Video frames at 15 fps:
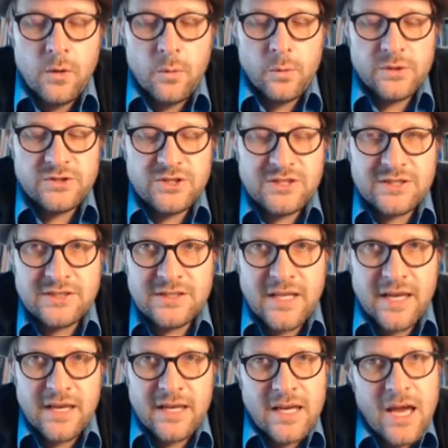which is
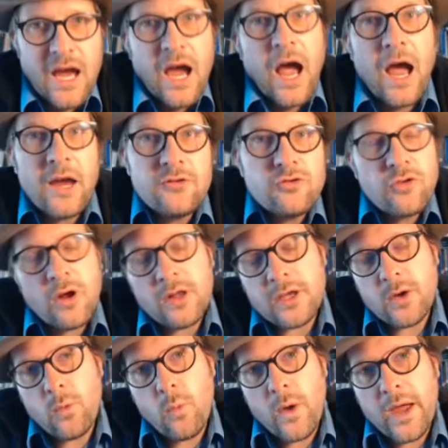a
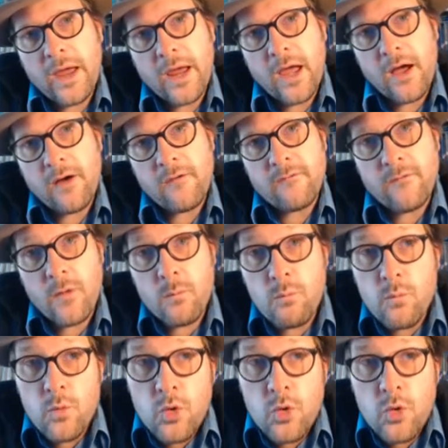hydraulic way of